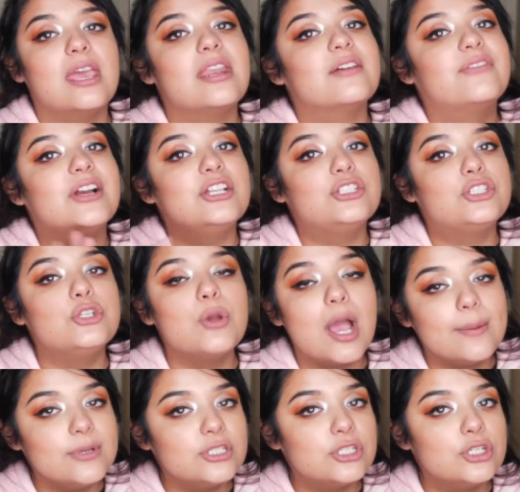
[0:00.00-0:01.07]
if I do
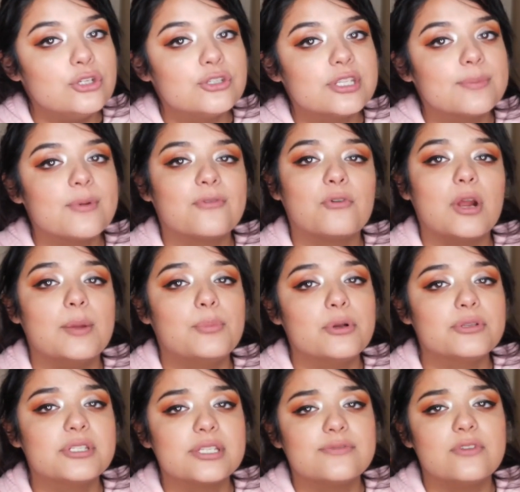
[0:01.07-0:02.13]
happen to use it before I post
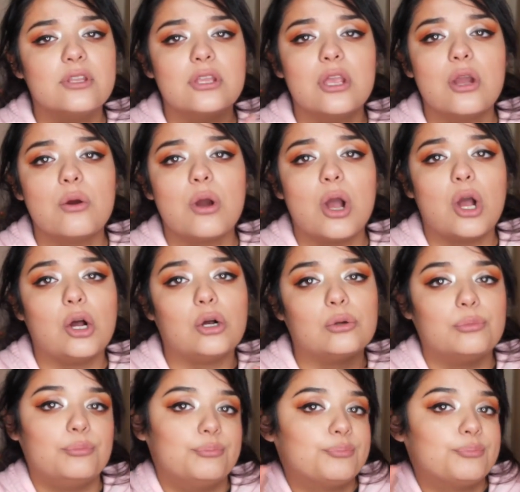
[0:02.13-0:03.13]
this video, I'll